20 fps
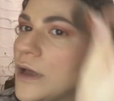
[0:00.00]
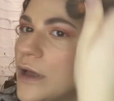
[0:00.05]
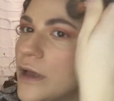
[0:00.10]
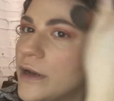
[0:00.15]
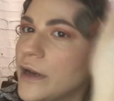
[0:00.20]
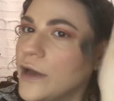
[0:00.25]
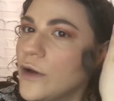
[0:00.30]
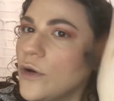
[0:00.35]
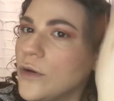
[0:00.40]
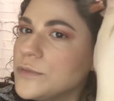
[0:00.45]

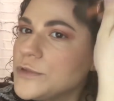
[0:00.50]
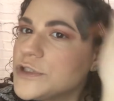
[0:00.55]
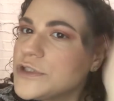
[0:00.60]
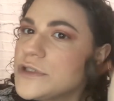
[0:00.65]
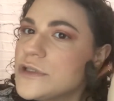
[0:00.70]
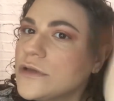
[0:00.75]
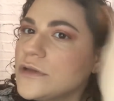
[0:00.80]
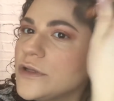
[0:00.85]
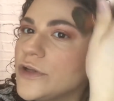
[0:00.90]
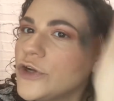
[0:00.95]
I go up
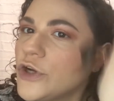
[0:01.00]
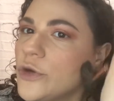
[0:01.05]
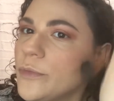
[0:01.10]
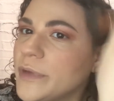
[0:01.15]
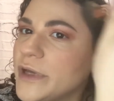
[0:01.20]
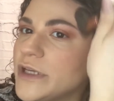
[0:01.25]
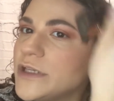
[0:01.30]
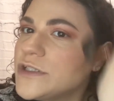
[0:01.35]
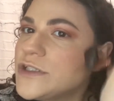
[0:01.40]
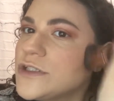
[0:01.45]
just a little
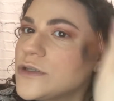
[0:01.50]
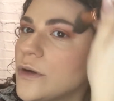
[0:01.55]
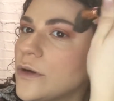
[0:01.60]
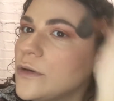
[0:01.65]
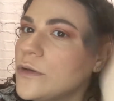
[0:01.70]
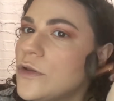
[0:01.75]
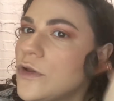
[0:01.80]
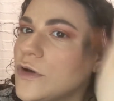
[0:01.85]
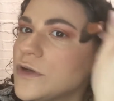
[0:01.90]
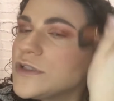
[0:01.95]
bit so
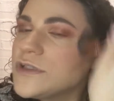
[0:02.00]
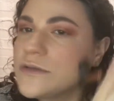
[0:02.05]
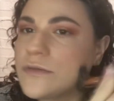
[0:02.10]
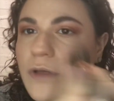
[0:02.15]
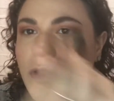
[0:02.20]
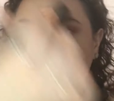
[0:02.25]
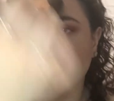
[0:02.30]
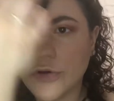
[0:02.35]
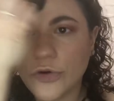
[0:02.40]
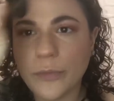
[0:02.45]
it looks
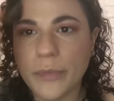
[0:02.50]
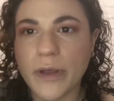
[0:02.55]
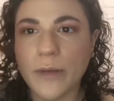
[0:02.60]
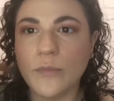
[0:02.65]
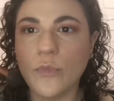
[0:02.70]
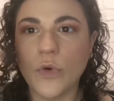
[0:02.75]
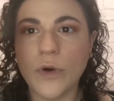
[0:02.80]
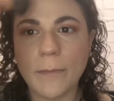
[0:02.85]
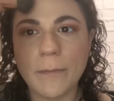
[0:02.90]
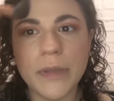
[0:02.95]
a little bit
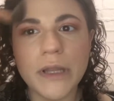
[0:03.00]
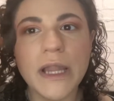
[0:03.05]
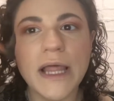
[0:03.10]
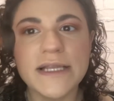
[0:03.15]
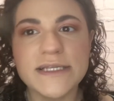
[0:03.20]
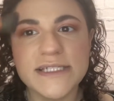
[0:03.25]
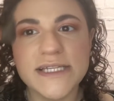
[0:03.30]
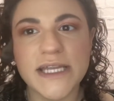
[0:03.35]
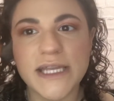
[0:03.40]
more blended